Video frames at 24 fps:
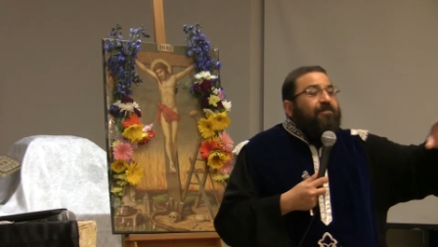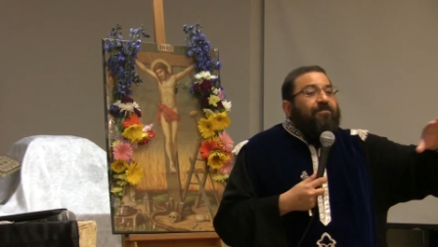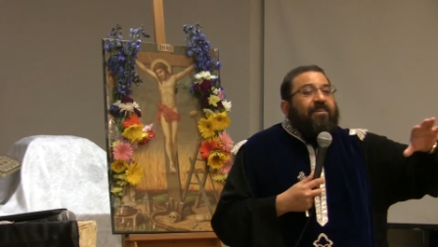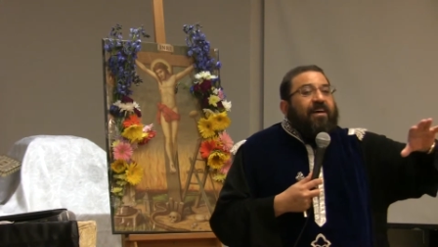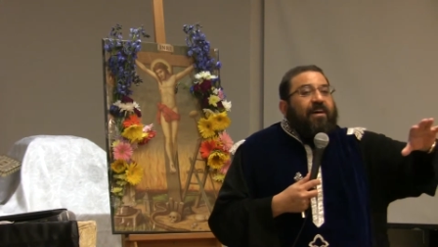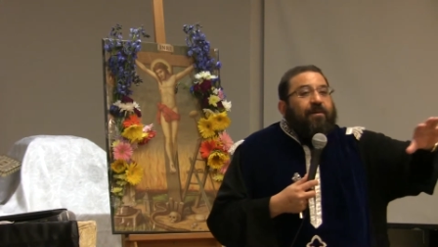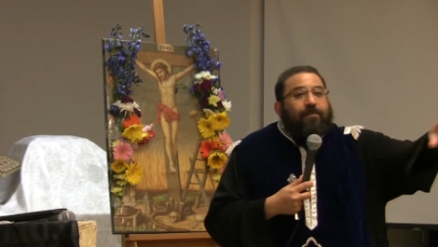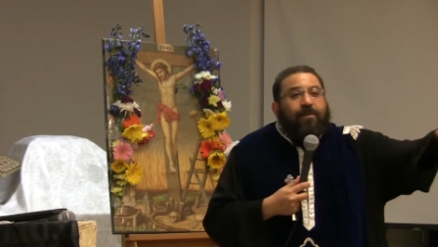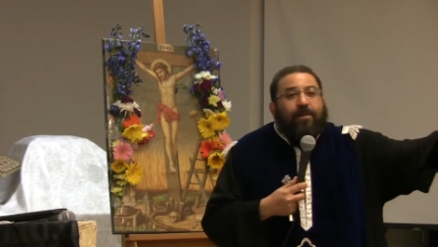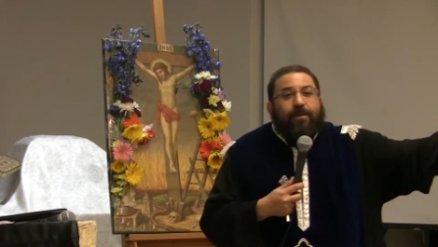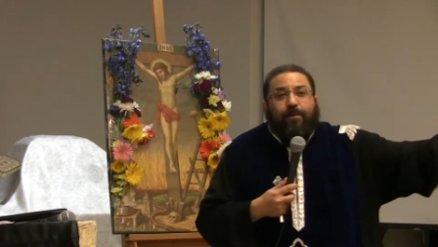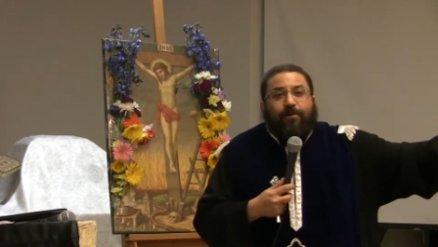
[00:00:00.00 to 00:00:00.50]

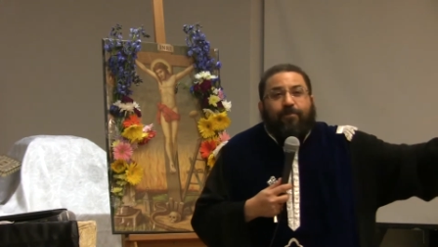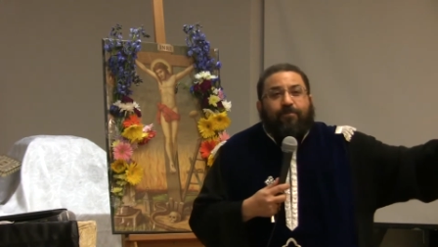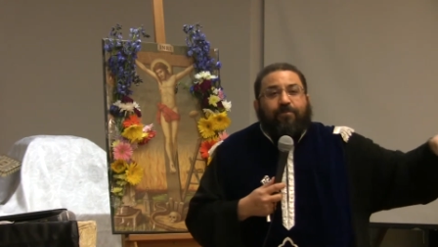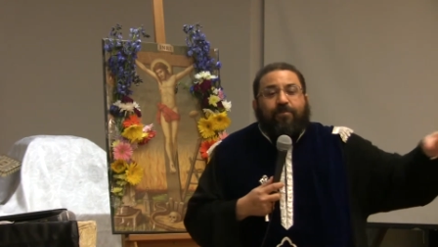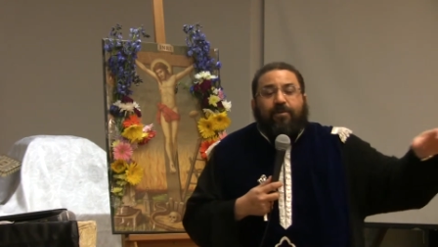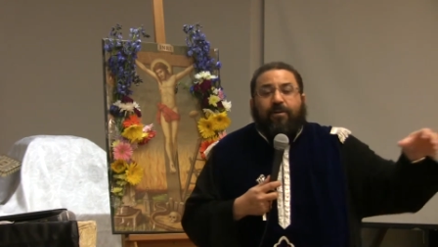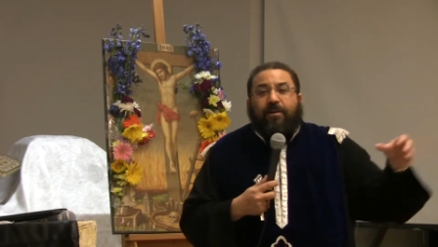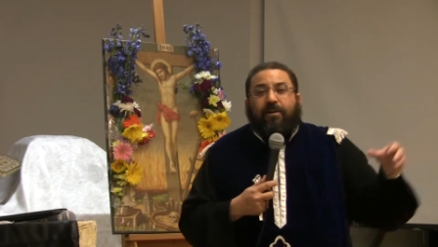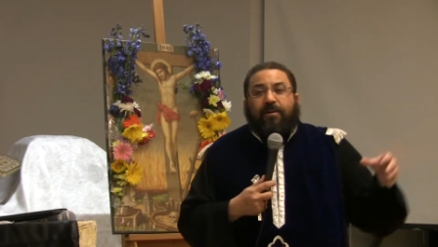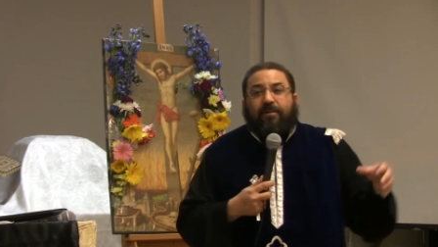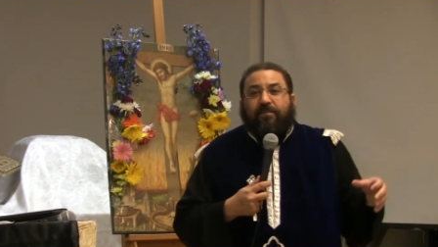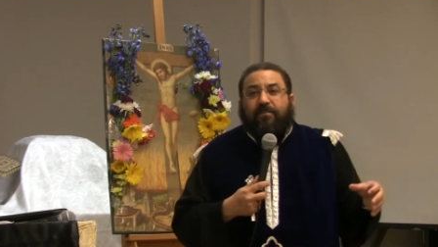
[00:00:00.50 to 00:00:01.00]
family of
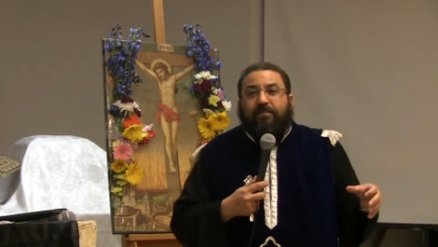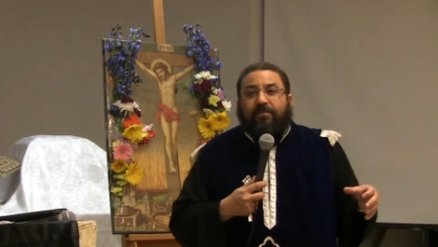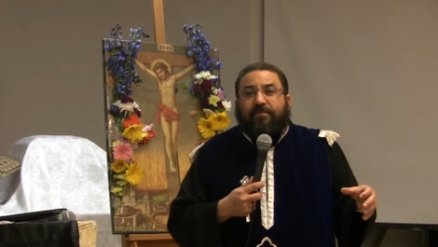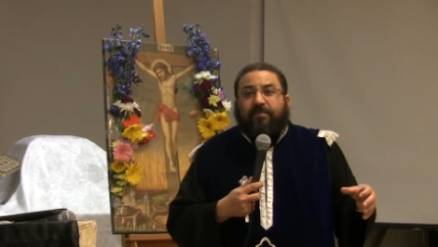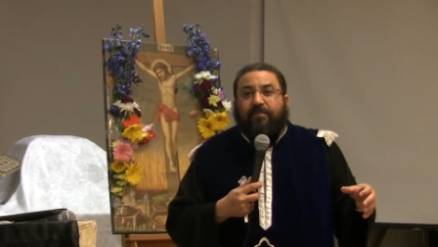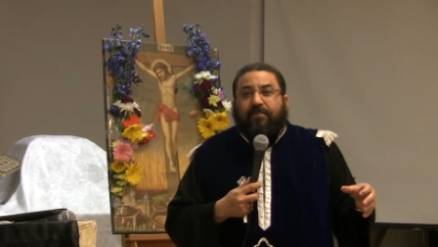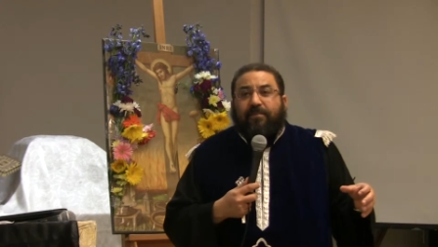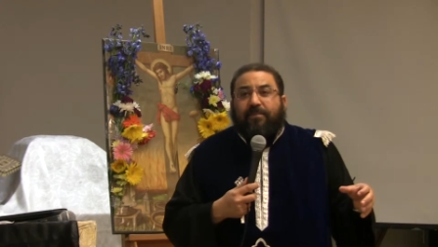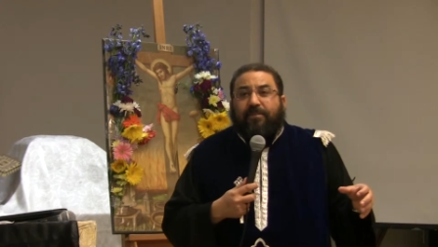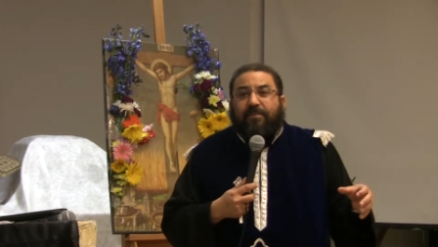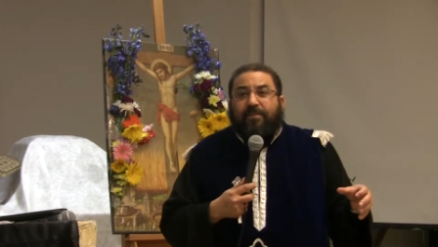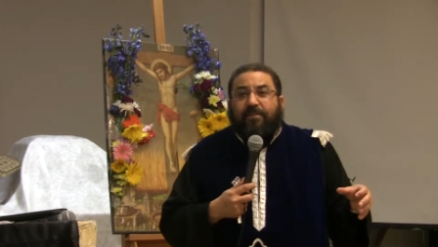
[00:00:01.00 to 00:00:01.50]
God,
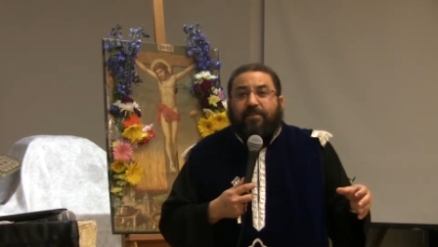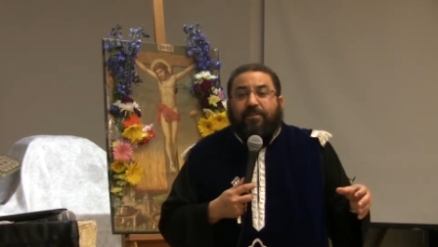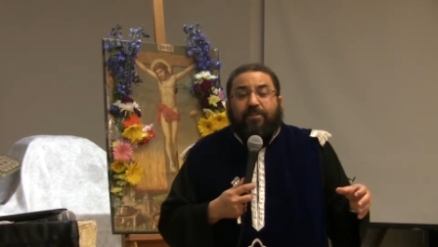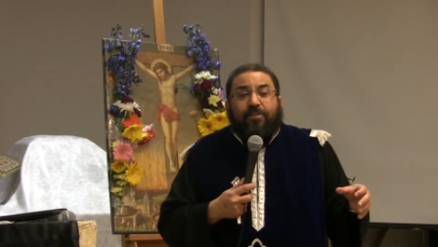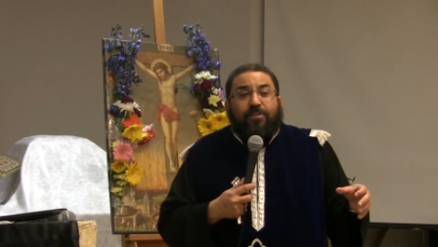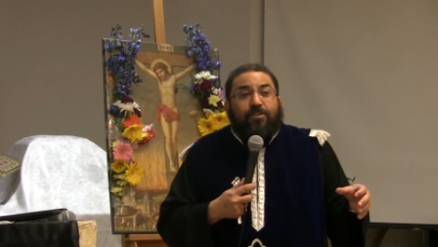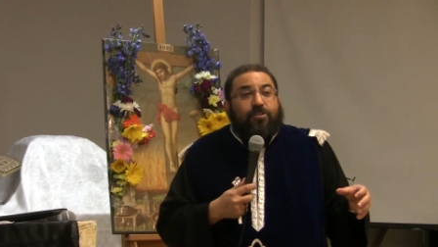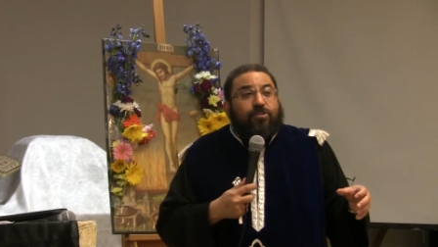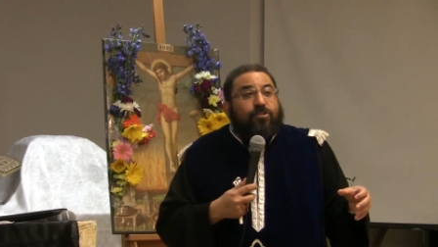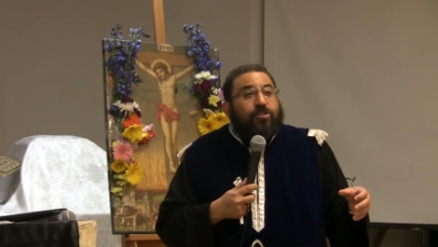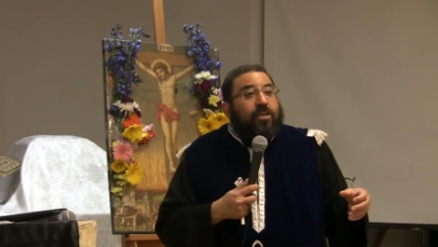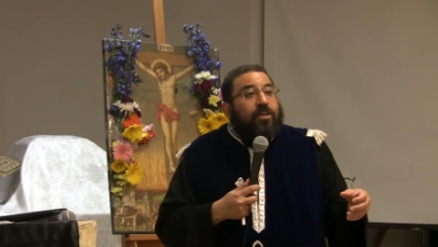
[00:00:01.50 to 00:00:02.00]

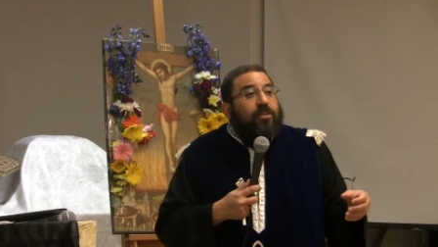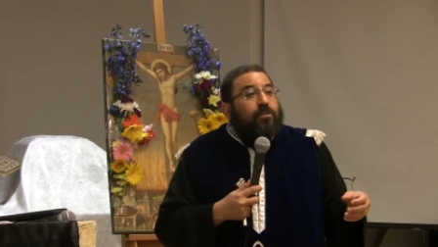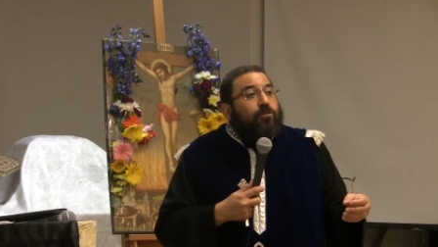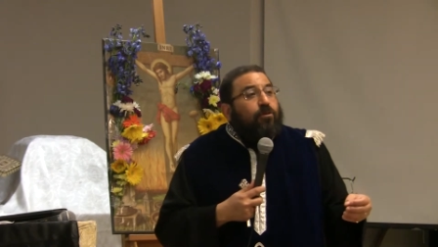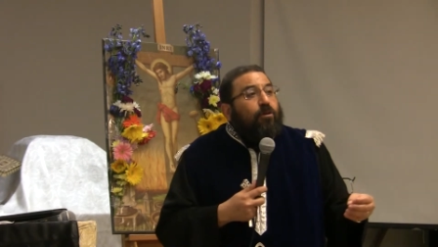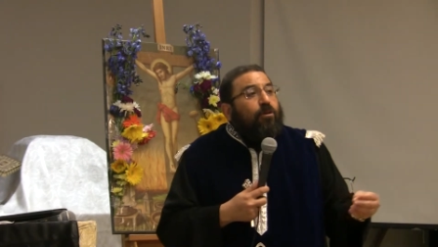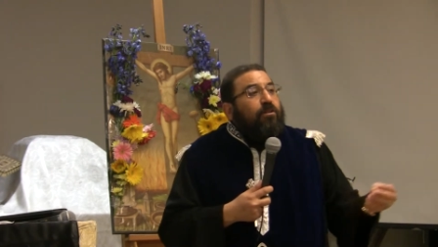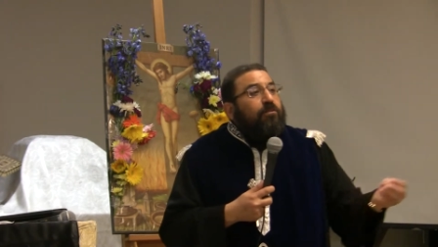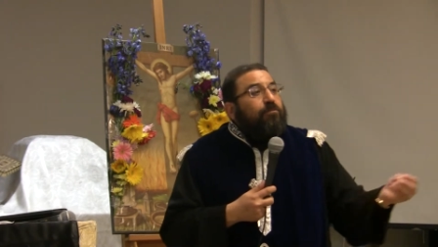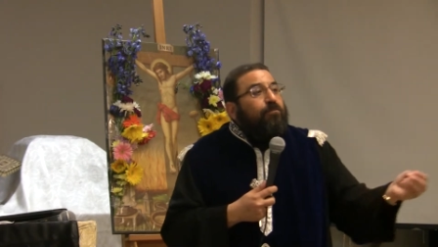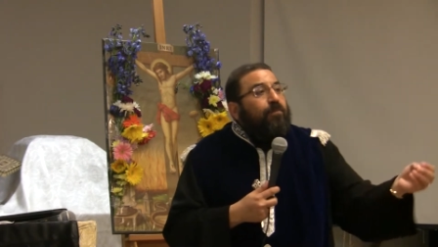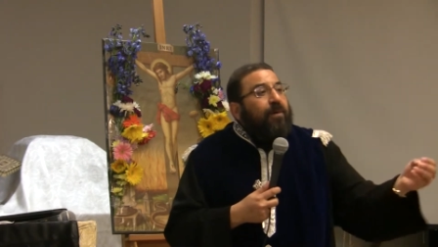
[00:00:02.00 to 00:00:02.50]
she
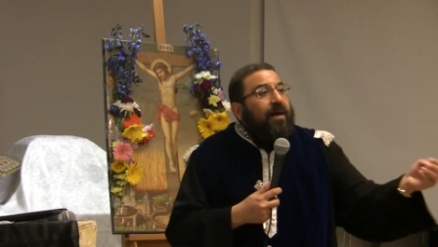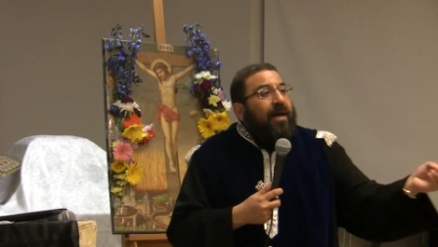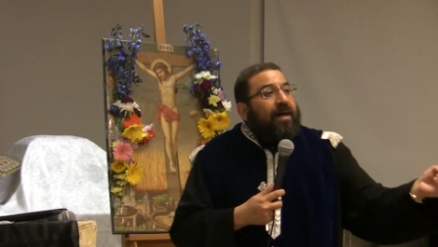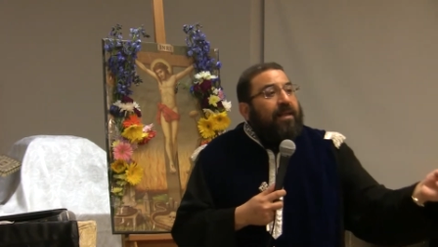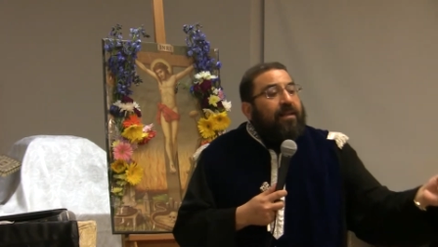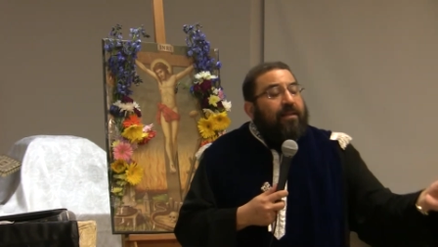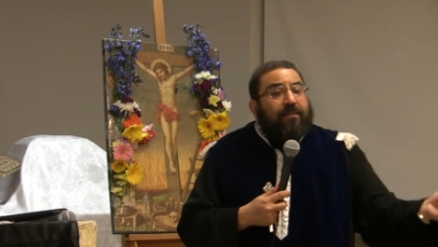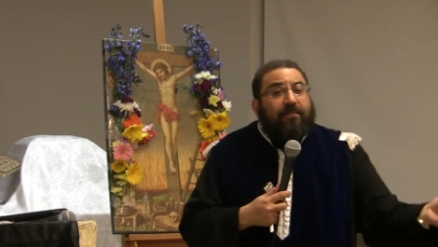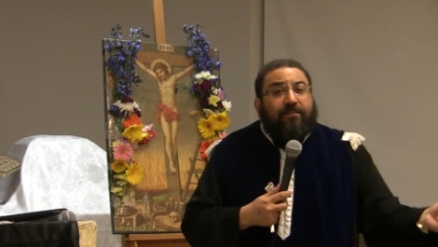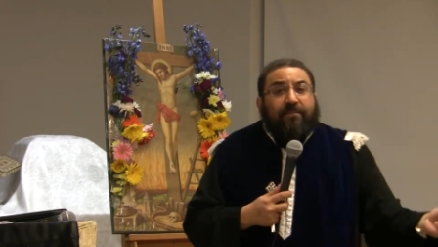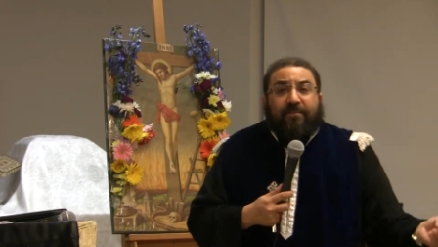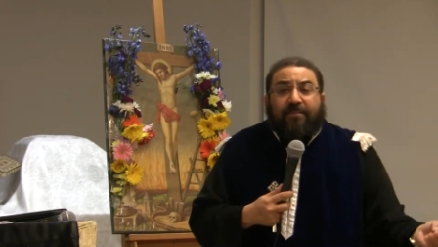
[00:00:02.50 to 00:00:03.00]
told
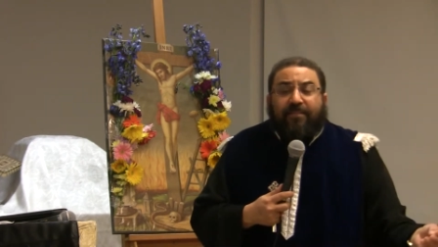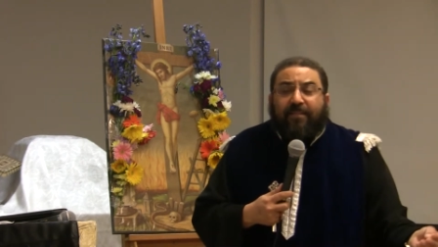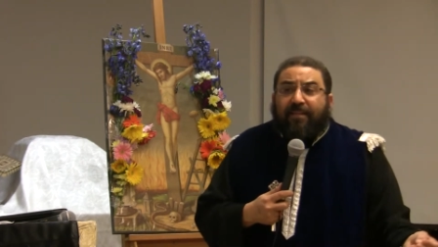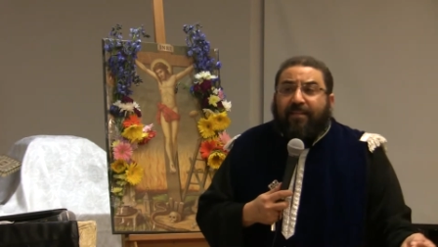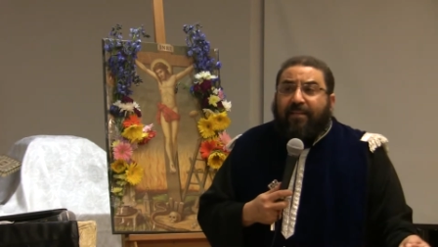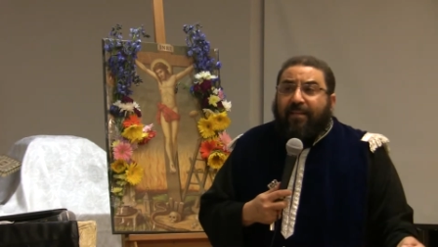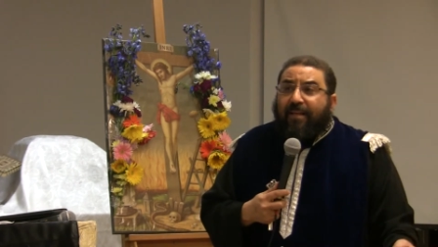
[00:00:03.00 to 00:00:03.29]
Pilate,